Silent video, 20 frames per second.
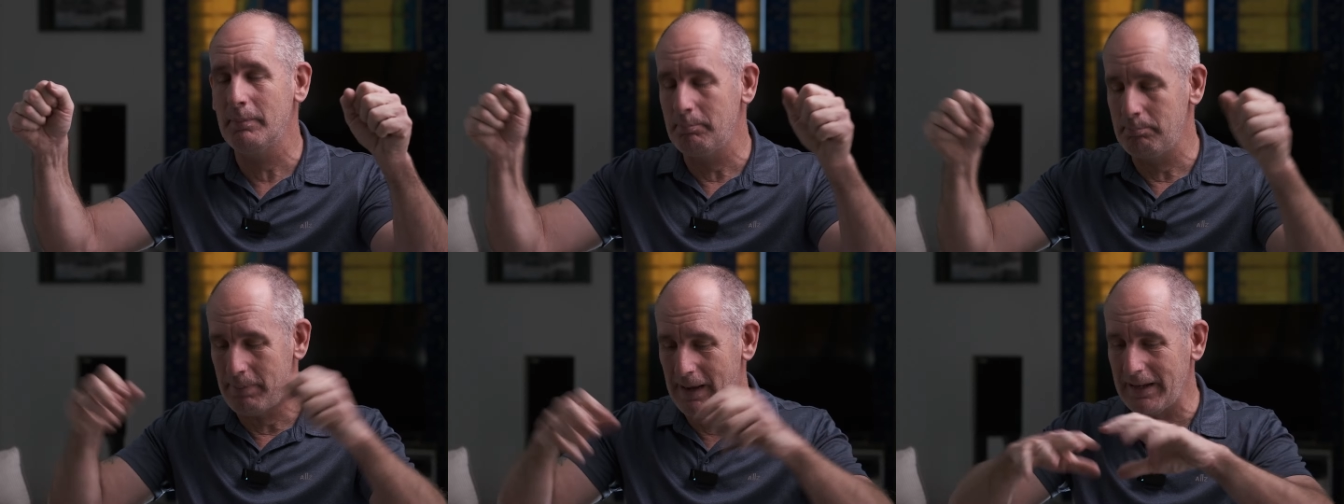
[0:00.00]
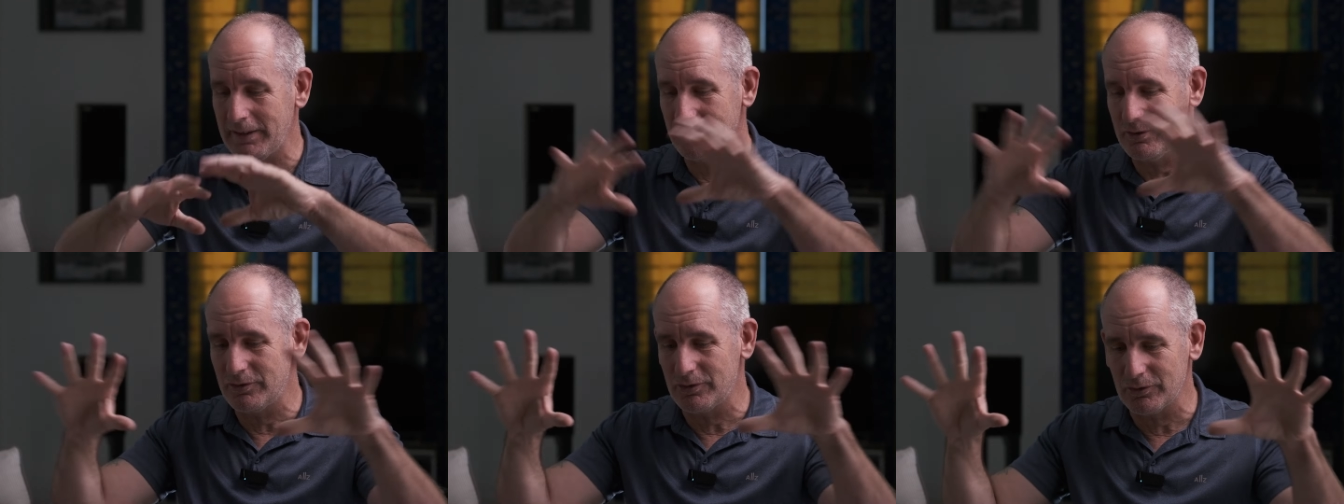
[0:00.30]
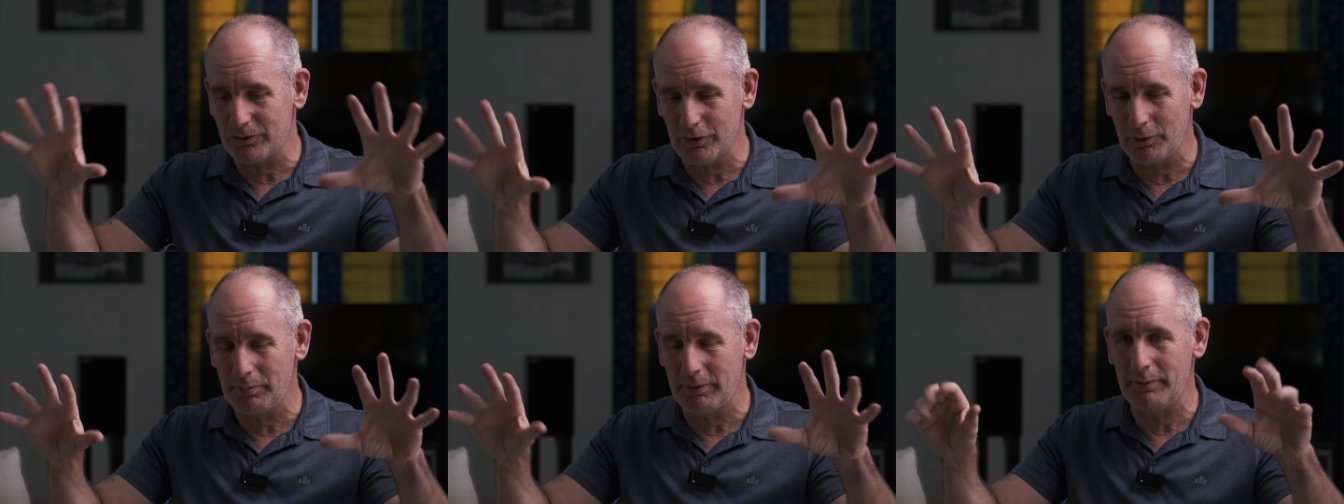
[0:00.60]
banners on
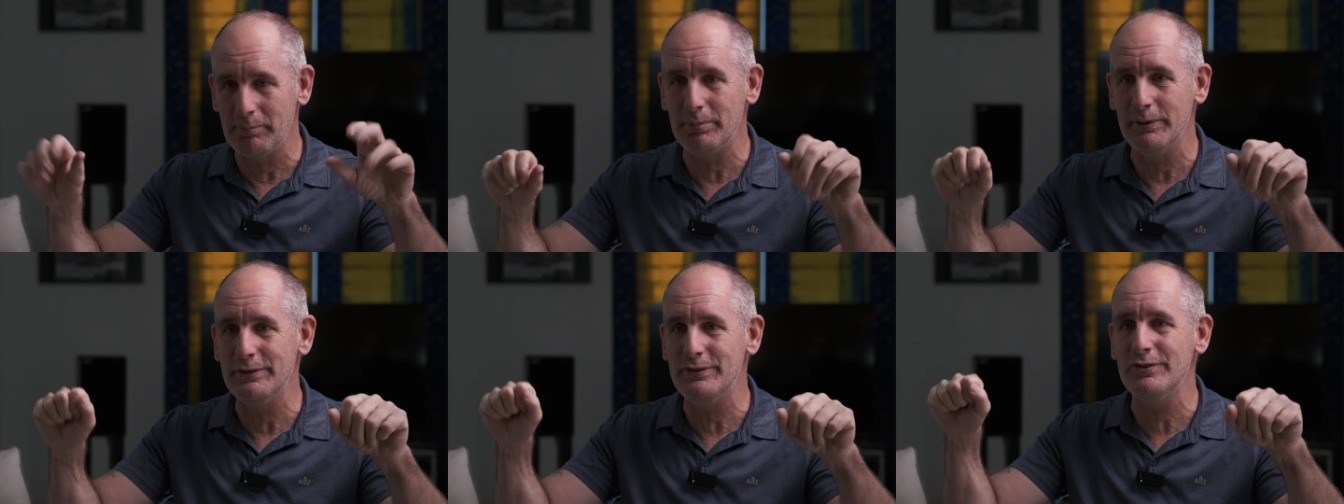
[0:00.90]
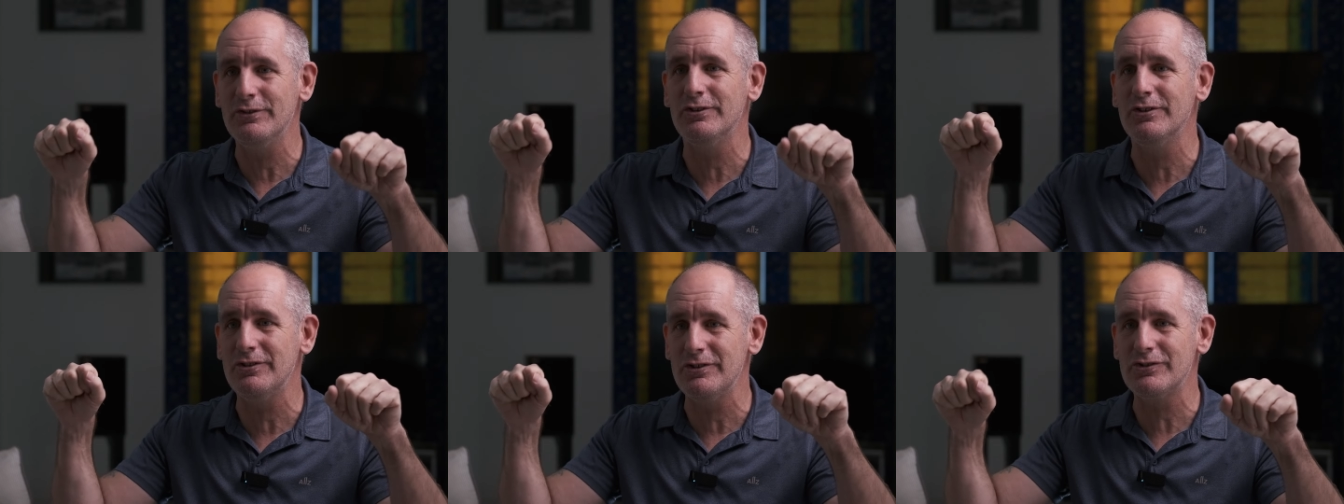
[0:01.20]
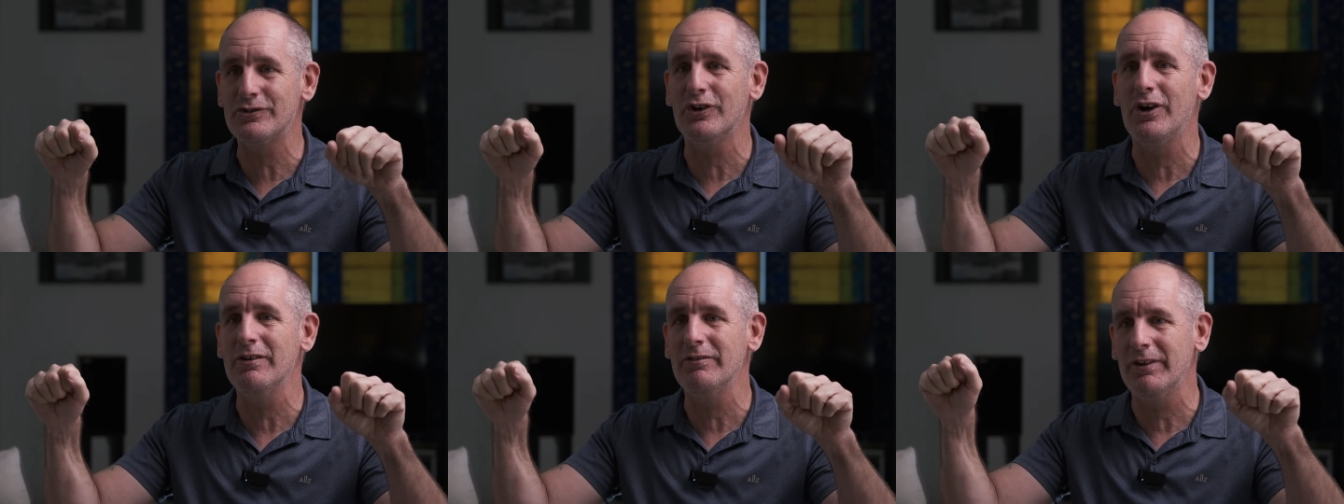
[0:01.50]
top of the bridges as you're
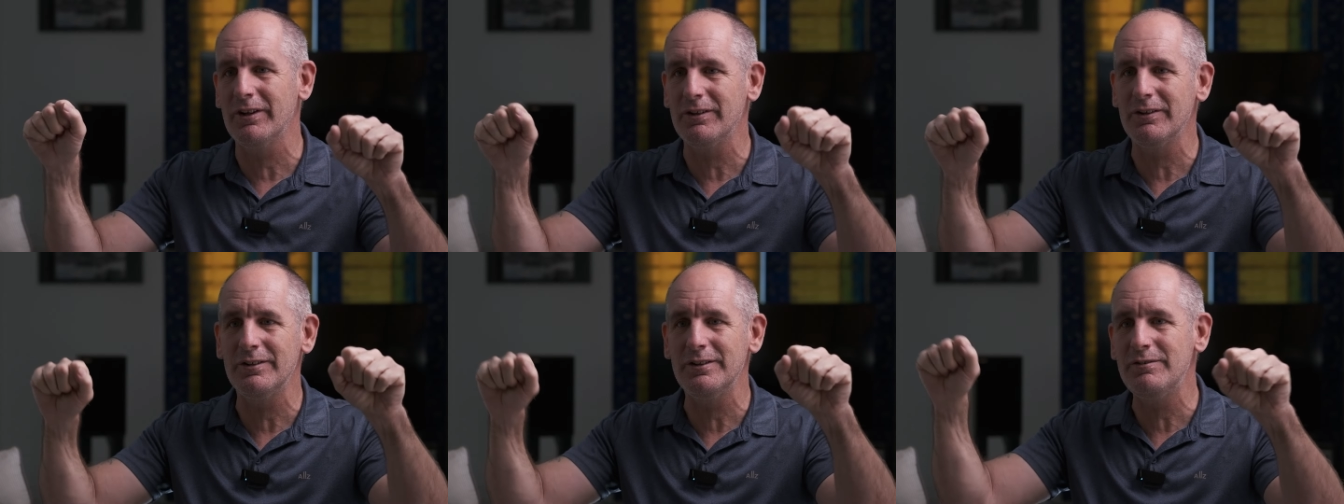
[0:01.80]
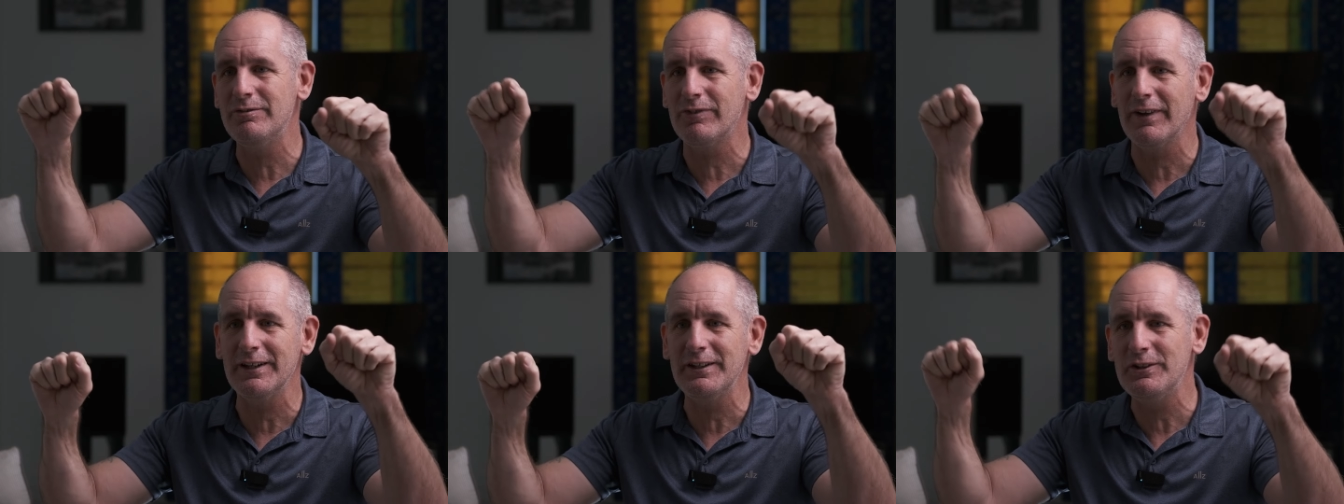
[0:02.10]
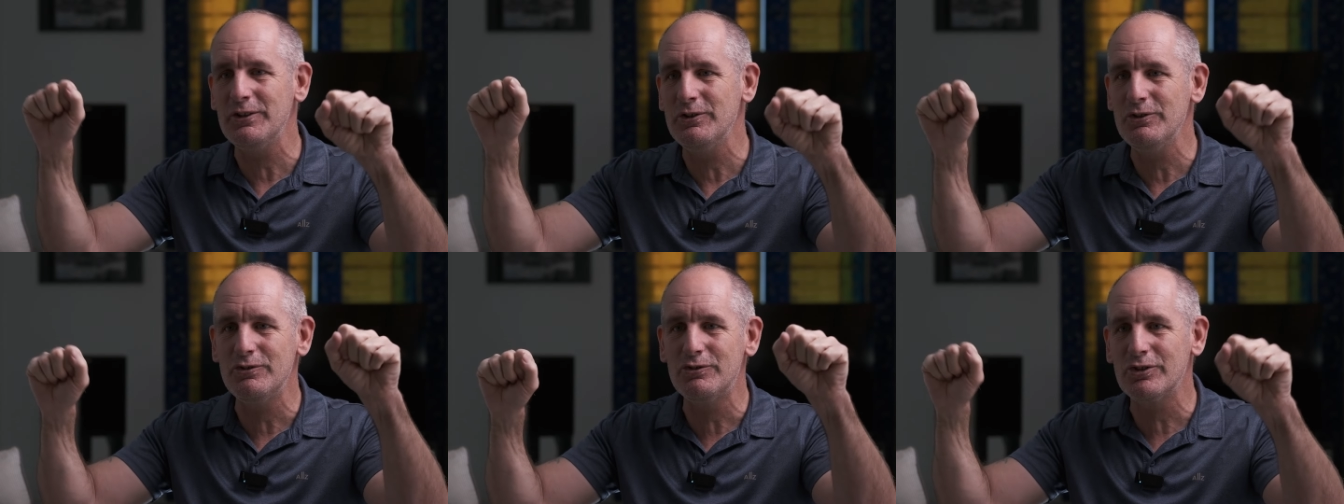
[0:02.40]
driving underneath thank
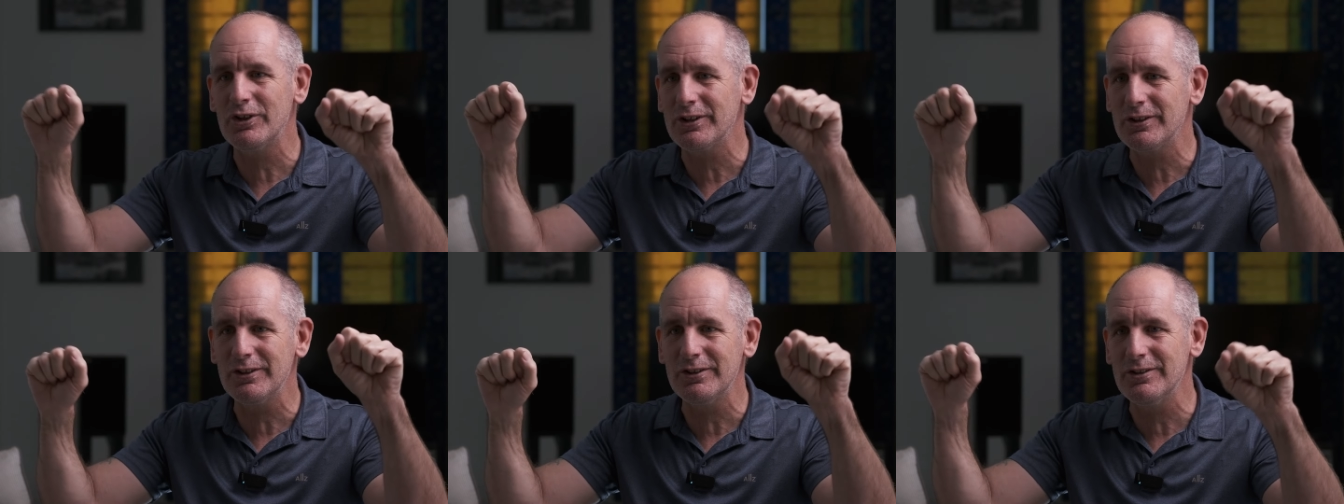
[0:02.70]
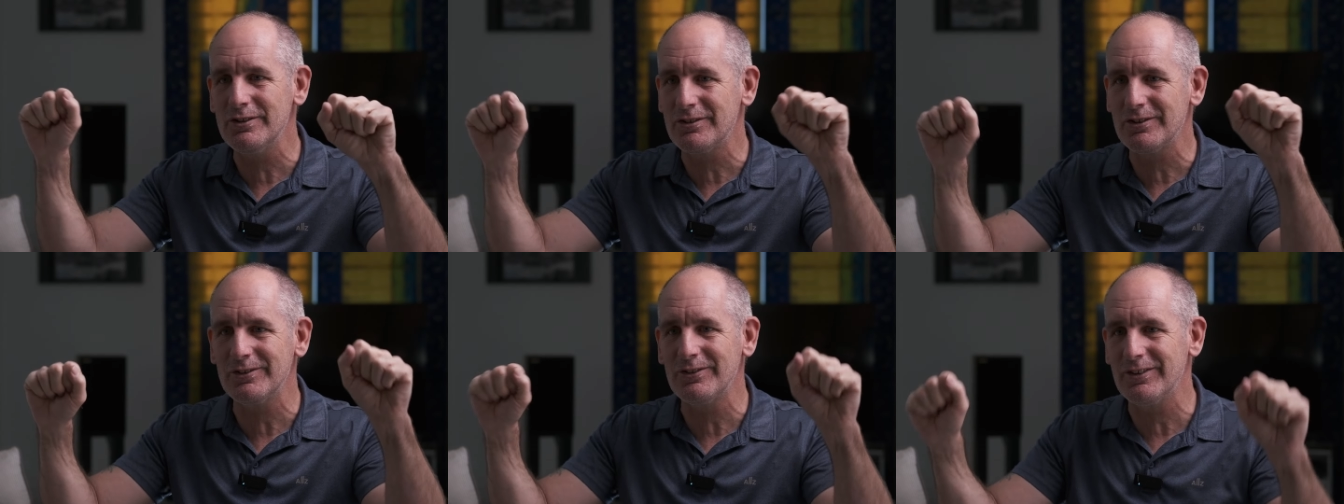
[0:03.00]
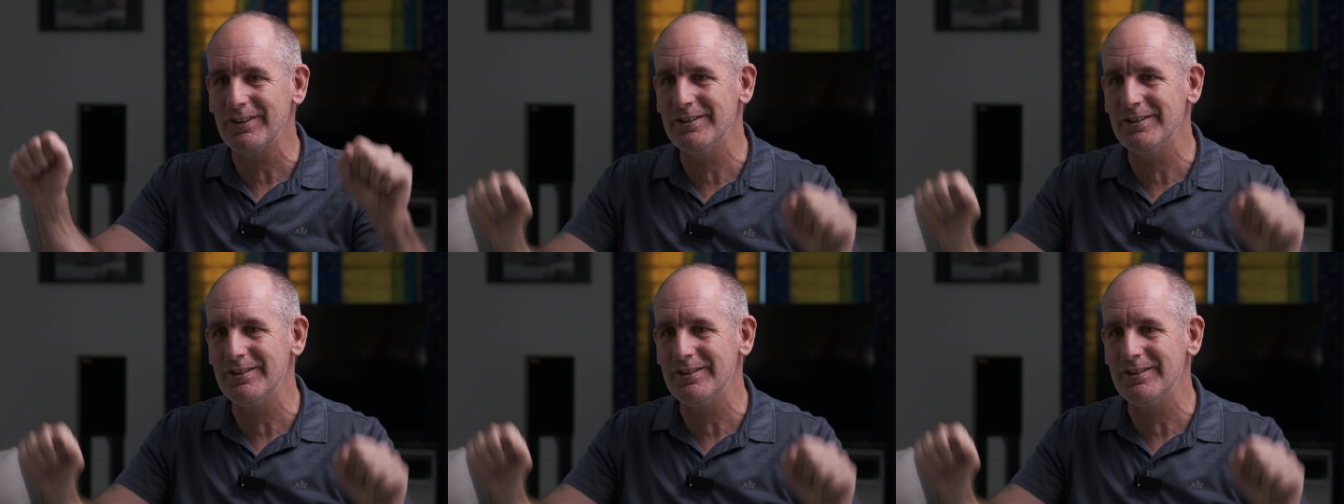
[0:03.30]
you truckers and oh.